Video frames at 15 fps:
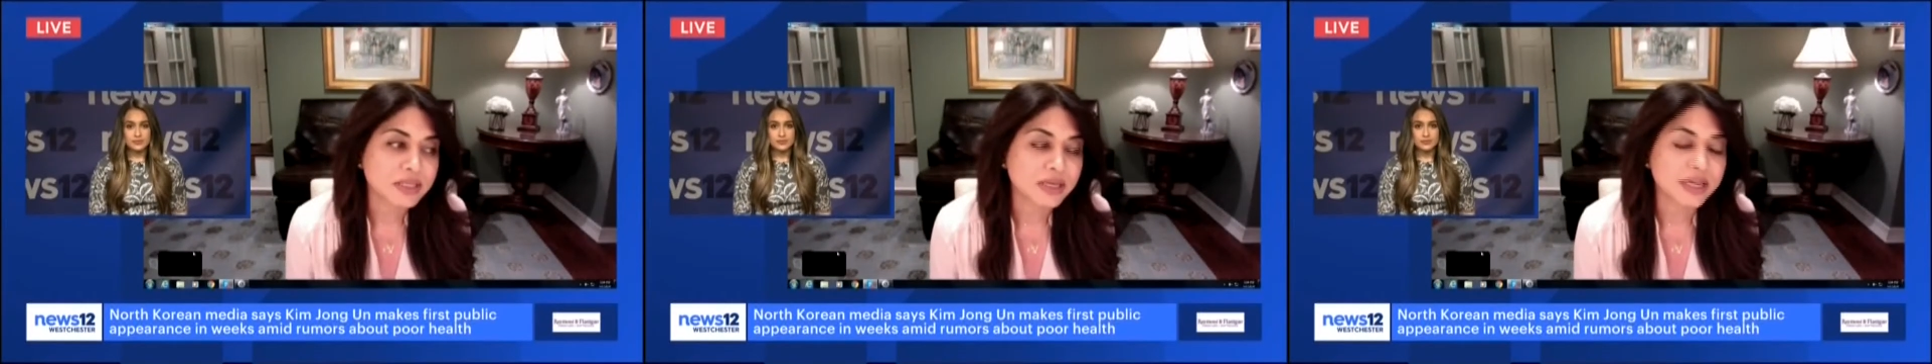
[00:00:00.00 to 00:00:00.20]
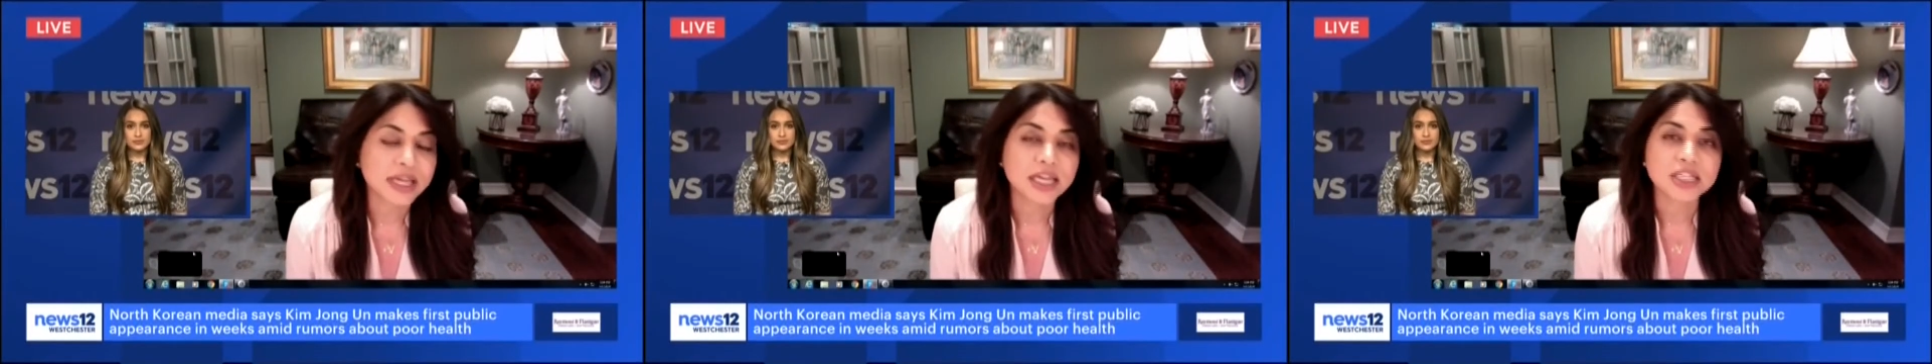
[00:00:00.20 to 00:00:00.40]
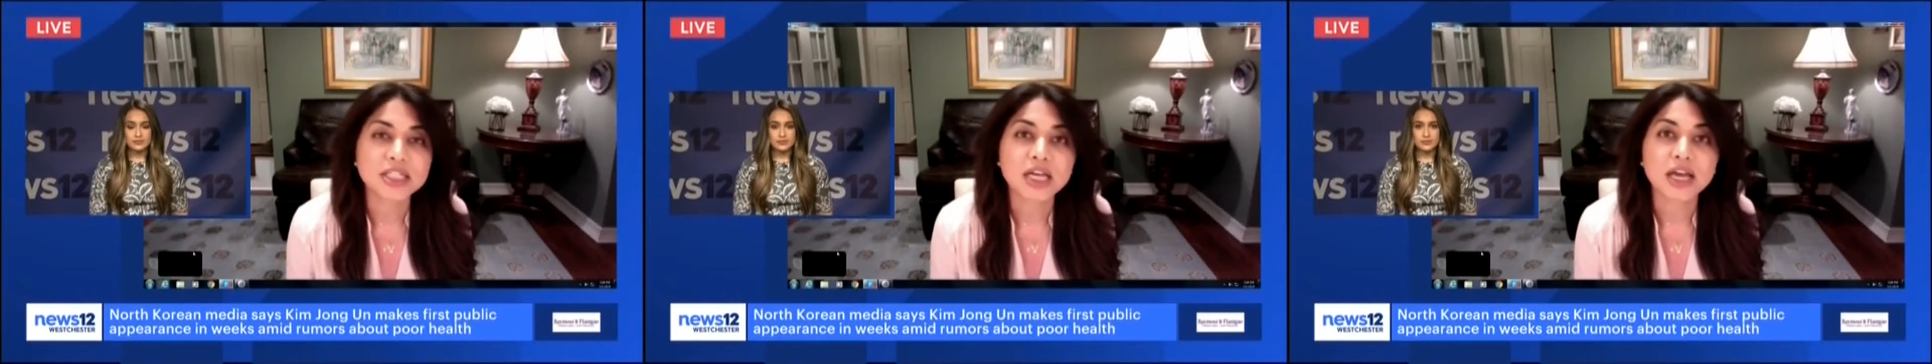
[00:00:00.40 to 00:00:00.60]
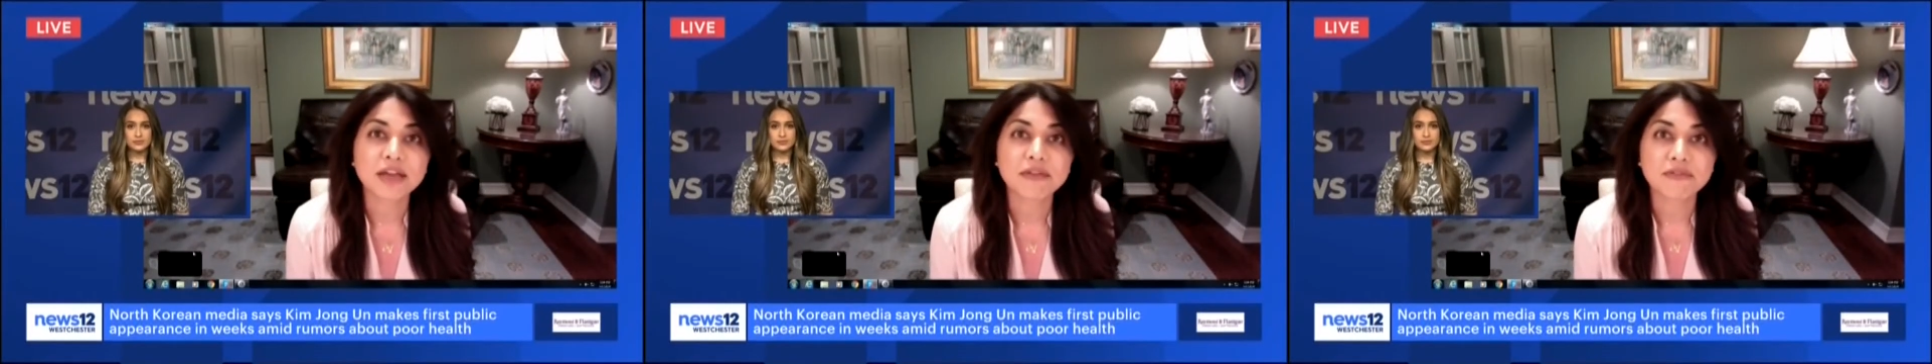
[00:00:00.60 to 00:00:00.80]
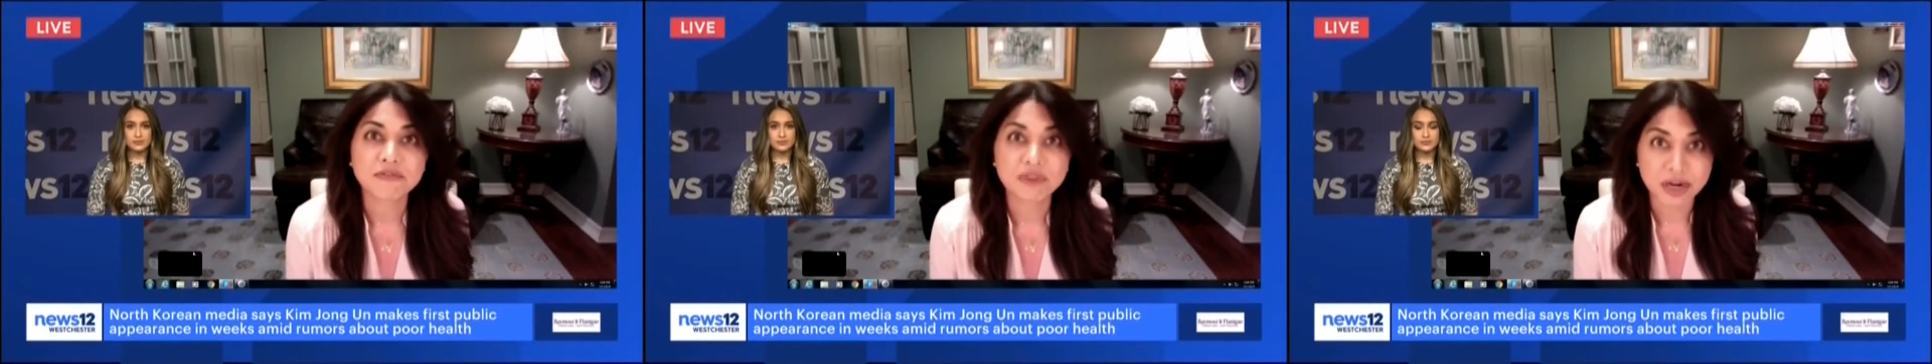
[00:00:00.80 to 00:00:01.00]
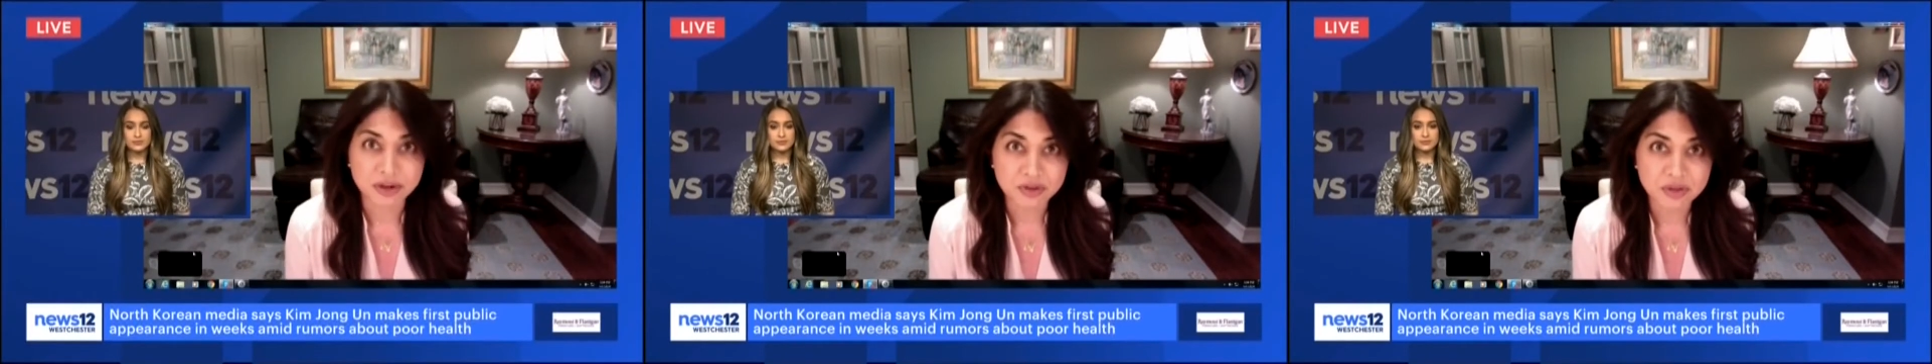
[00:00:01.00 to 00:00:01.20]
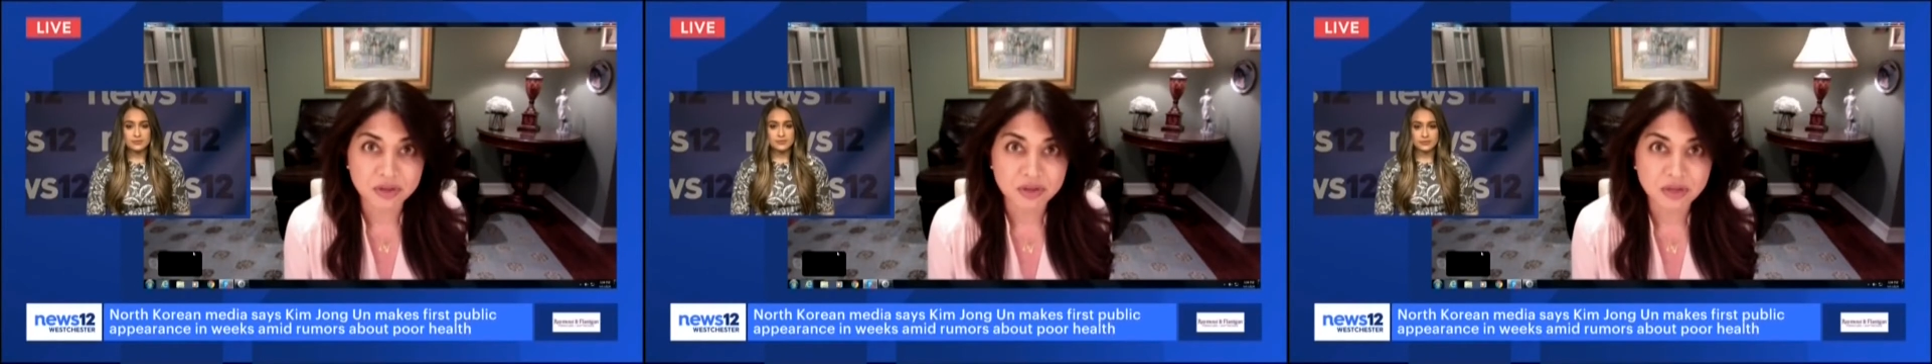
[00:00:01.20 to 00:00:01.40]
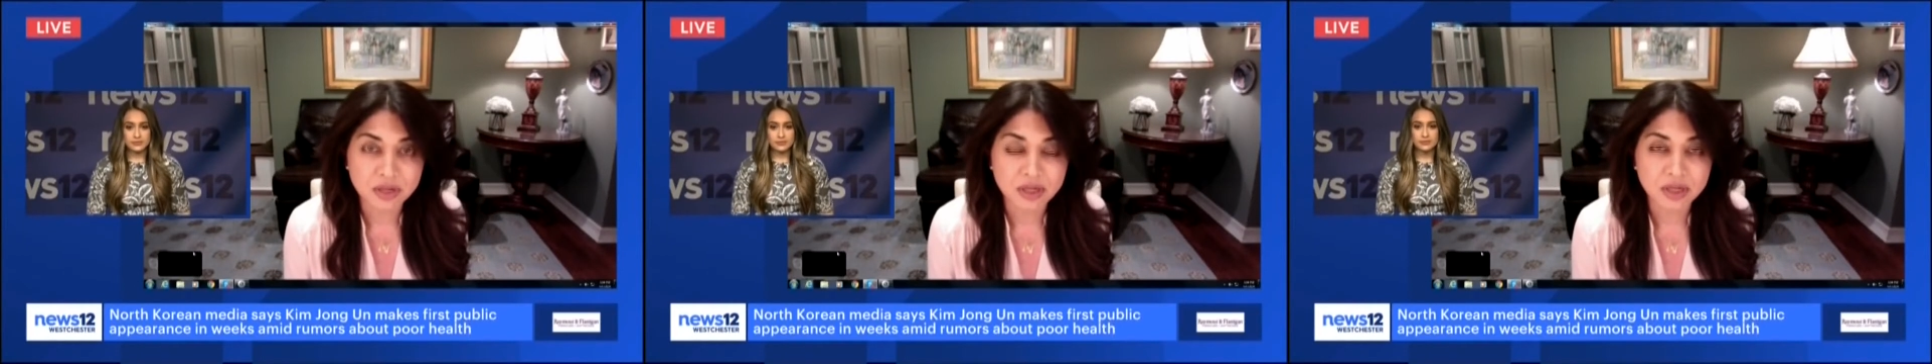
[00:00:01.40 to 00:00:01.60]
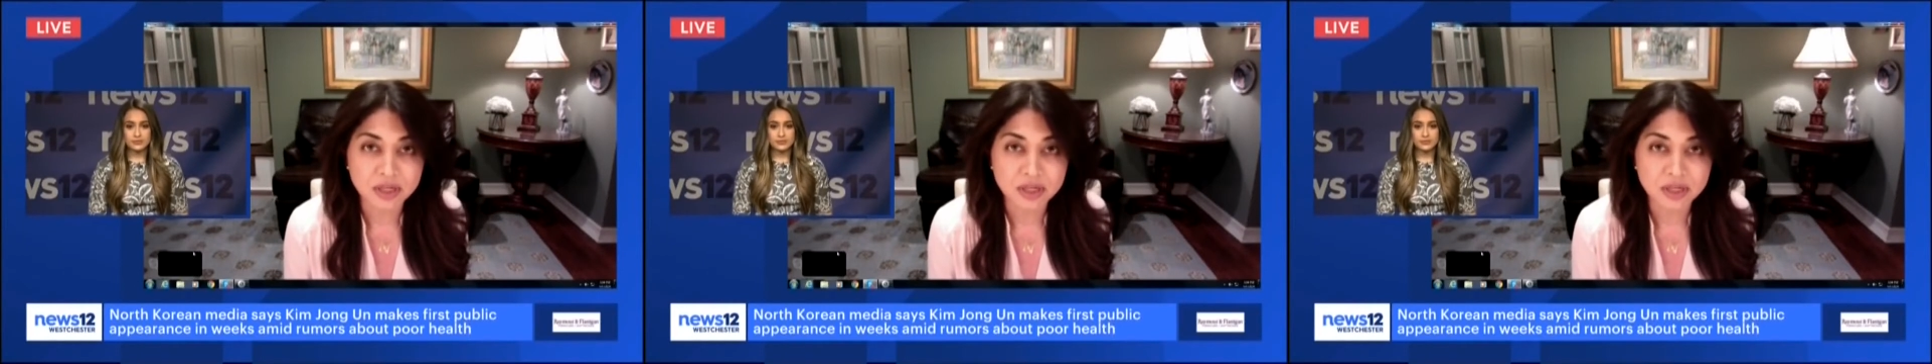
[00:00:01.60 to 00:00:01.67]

an antiviral